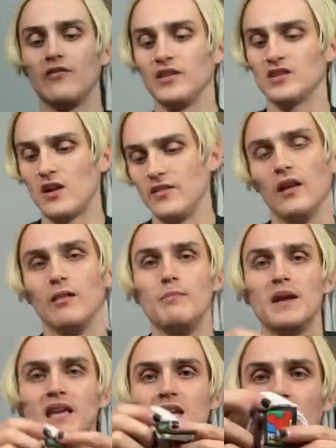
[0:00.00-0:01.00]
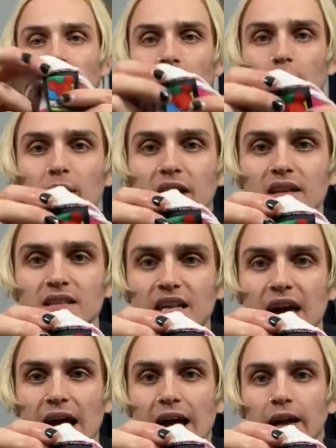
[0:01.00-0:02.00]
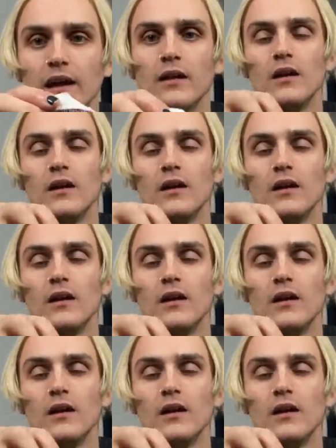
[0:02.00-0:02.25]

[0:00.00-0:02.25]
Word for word: It's on the Mickey Unlimited tag.